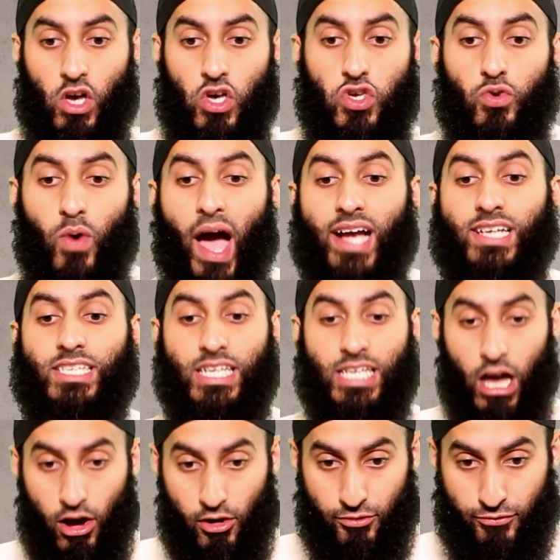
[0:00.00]
you
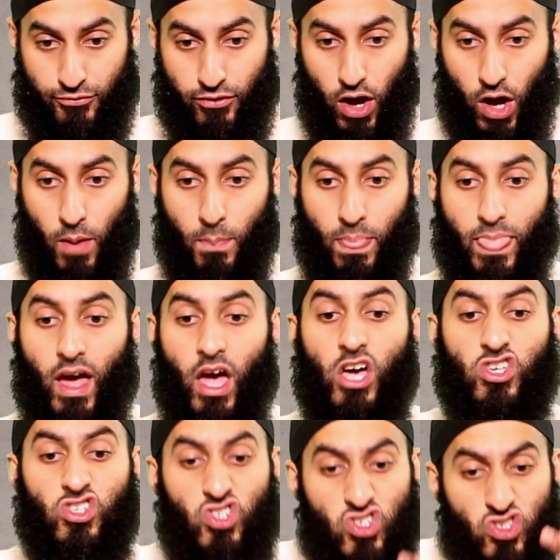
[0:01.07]
actually affirm
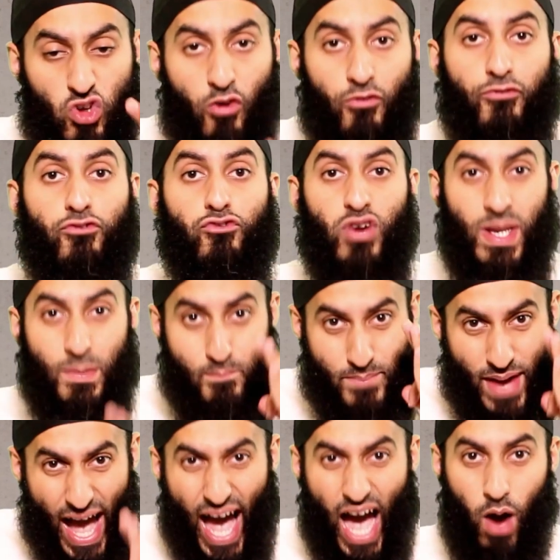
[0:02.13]
sovereign
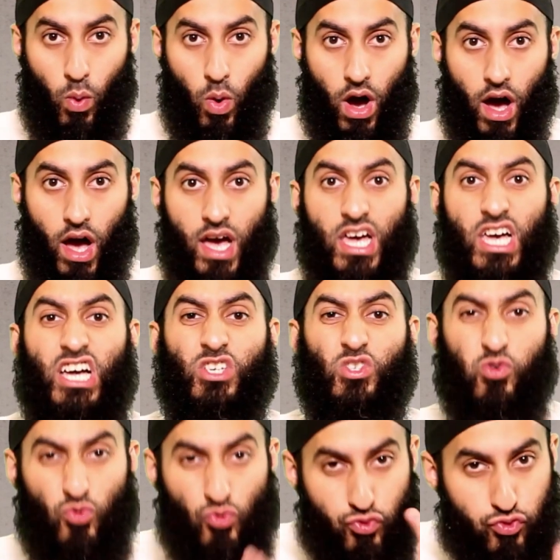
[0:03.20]
power
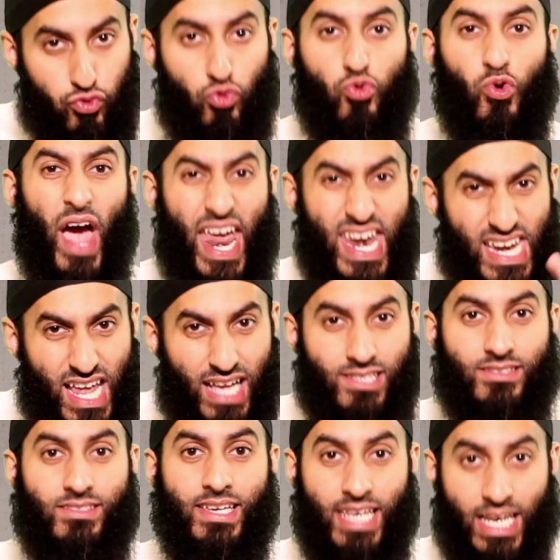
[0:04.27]
to rule and
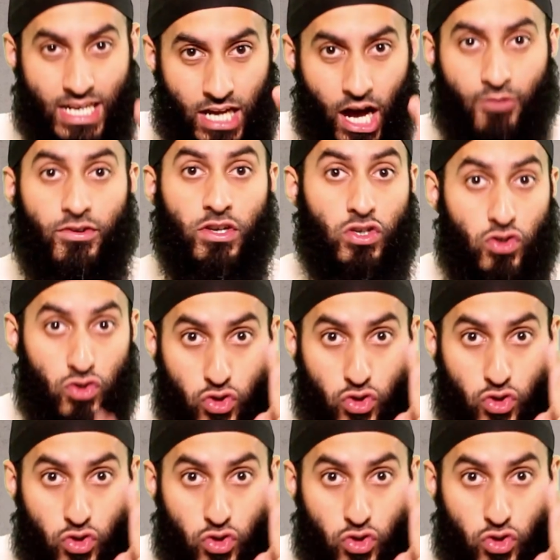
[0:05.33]
legislate and govern